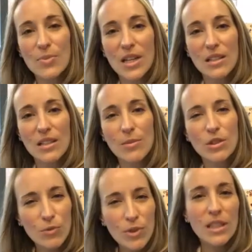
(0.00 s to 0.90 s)
saying to me, do
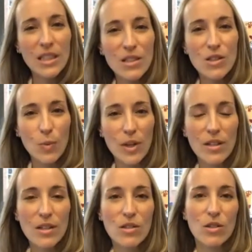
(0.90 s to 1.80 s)
you really need this
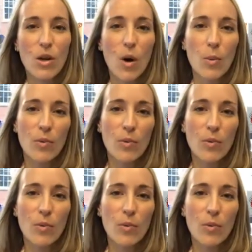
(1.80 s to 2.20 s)
witness? Are we